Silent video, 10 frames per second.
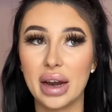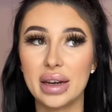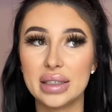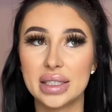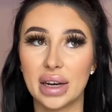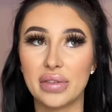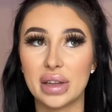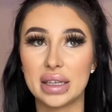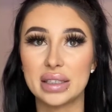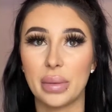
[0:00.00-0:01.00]
is
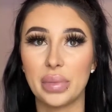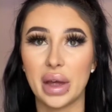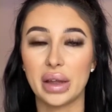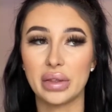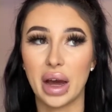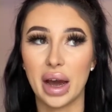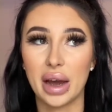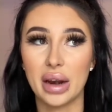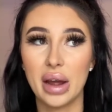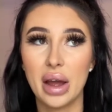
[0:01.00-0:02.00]
definitely something
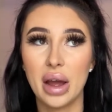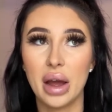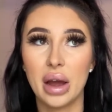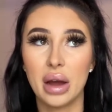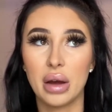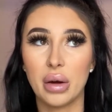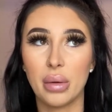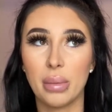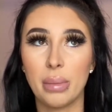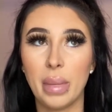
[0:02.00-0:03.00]
that
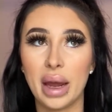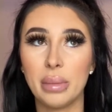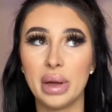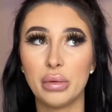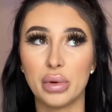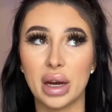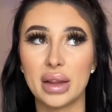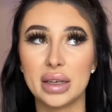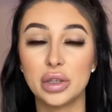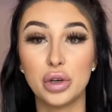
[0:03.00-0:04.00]
made me
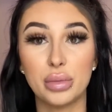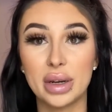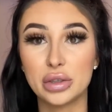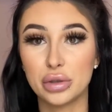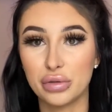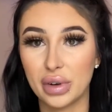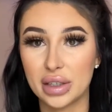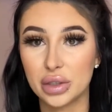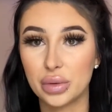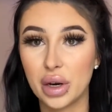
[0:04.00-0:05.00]
realize who my true
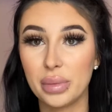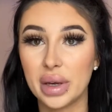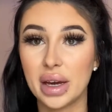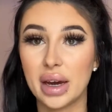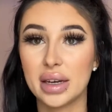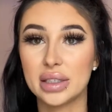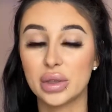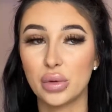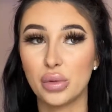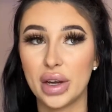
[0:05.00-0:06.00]
friends were, because
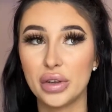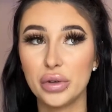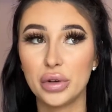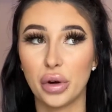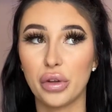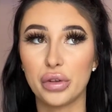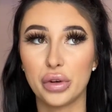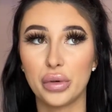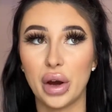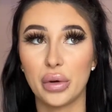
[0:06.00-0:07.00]
when you go
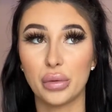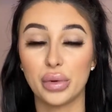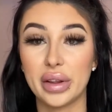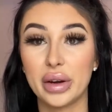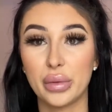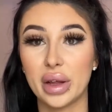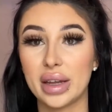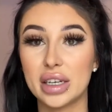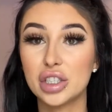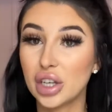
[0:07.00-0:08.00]
through a
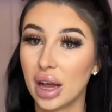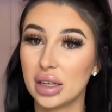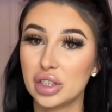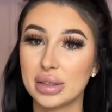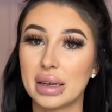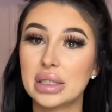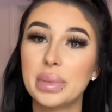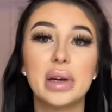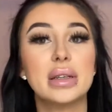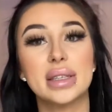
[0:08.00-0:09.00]
really challenging
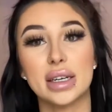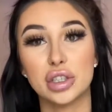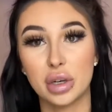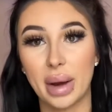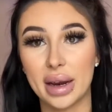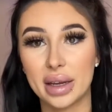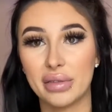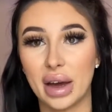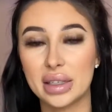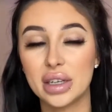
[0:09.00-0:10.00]
experience, like a traumatic
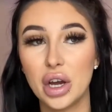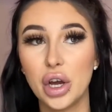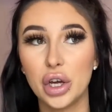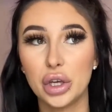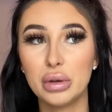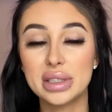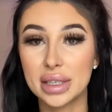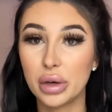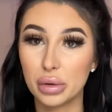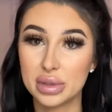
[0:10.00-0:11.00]
event, you see
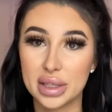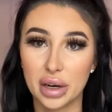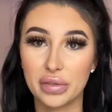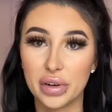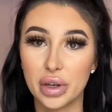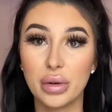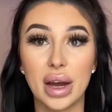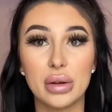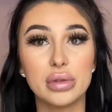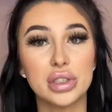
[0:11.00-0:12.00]
who's there for you
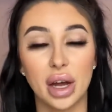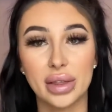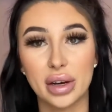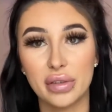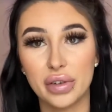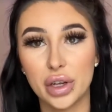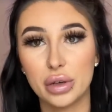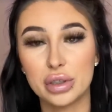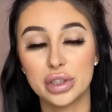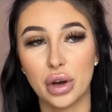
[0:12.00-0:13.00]
and who's not there for you.
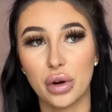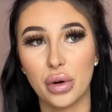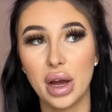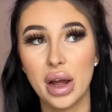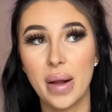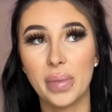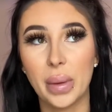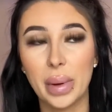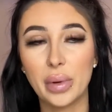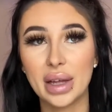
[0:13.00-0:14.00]
So the
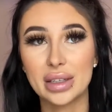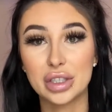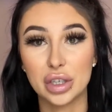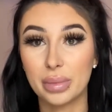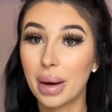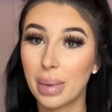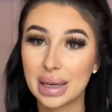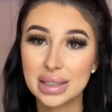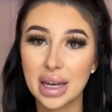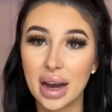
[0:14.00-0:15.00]
people that stood by my
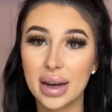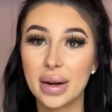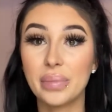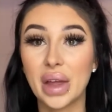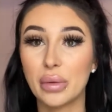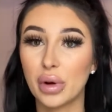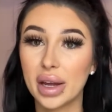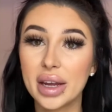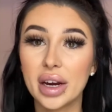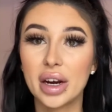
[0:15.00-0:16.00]
side and were
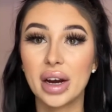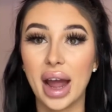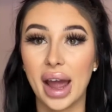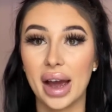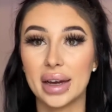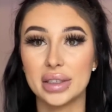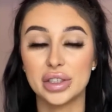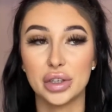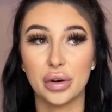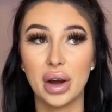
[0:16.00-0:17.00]
here, and you
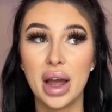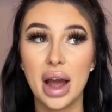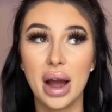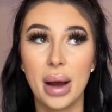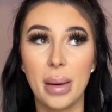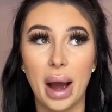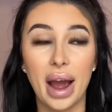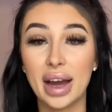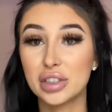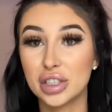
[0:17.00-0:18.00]
know, I
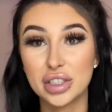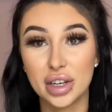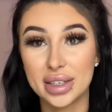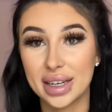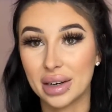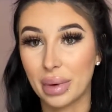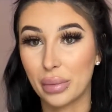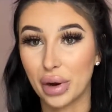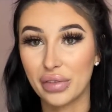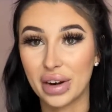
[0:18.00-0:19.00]
had just started dating my
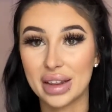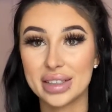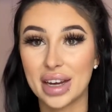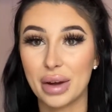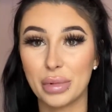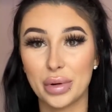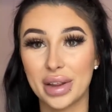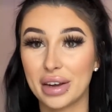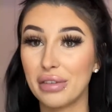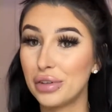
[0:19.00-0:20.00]
boyfriend at the time. We were
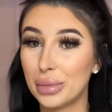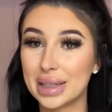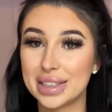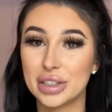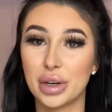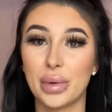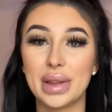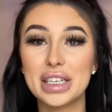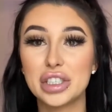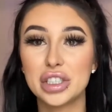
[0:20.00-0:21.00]
like a few months into our
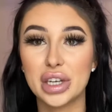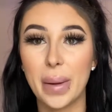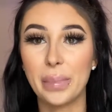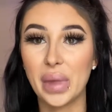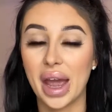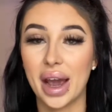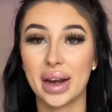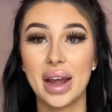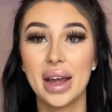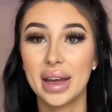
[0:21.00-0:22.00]
relationship, and
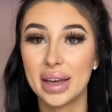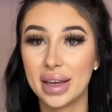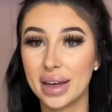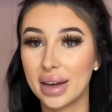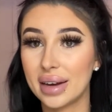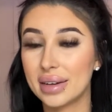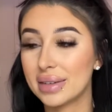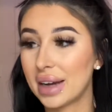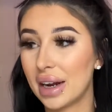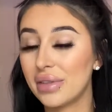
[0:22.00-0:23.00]
he
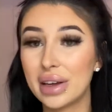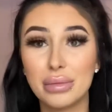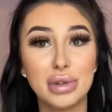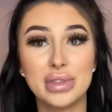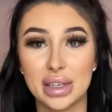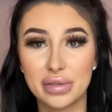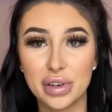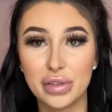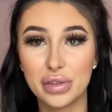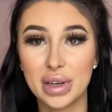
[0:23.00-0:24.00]
kind of like moved in for
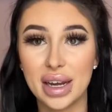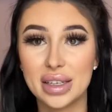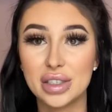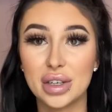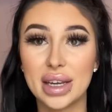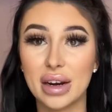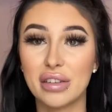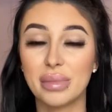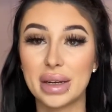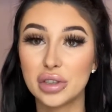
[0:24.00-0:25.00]
a few days, took care of
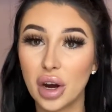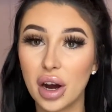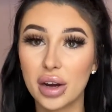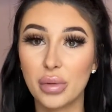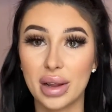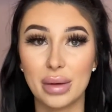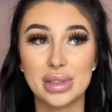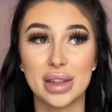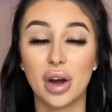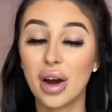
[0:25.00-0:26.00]
my dog while I was
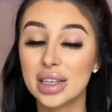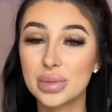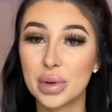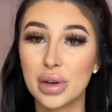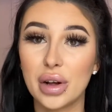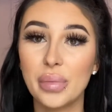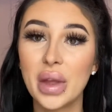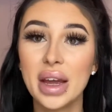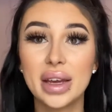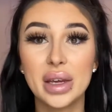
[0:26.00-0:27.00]
at the hospital.
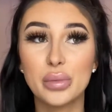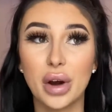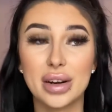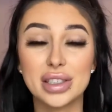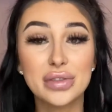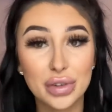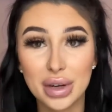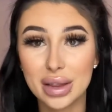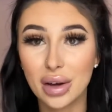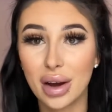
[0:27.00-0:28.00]
He brought us food
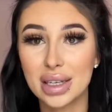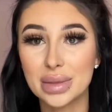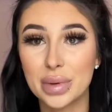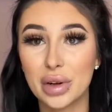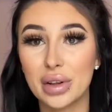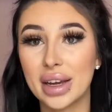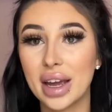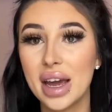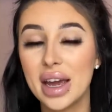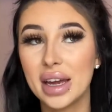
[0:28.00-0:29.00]
at the hospital. Like,
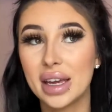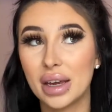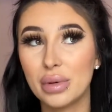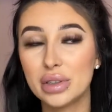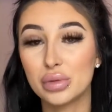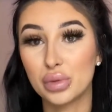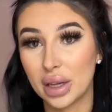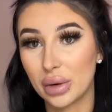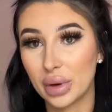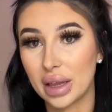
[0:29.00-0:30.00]
he was
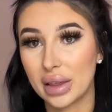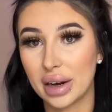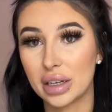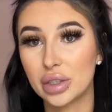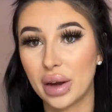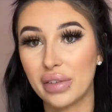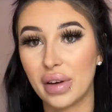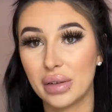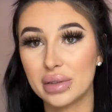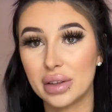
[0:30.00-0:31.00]
really there. So I
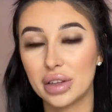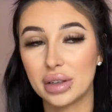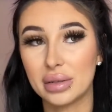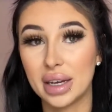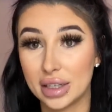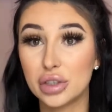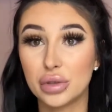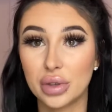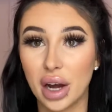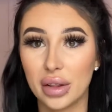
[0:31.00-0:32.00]
found his
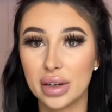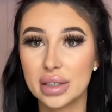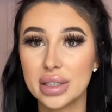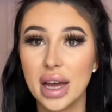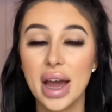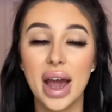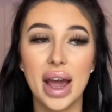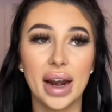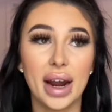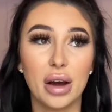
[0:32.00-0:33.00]
true colors,
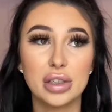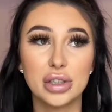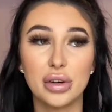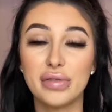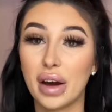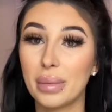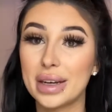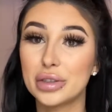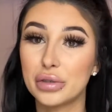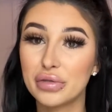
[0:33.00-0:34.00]
and I also found my
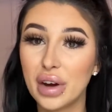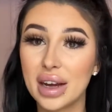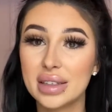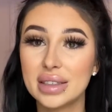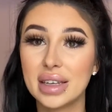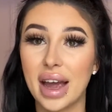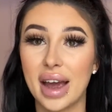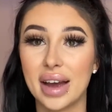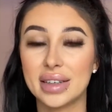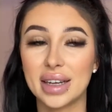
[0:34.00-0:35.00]
true friends,
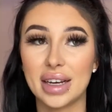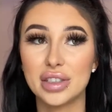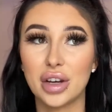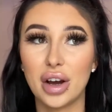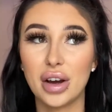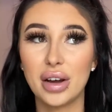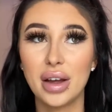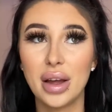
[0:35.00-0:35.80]
and I saw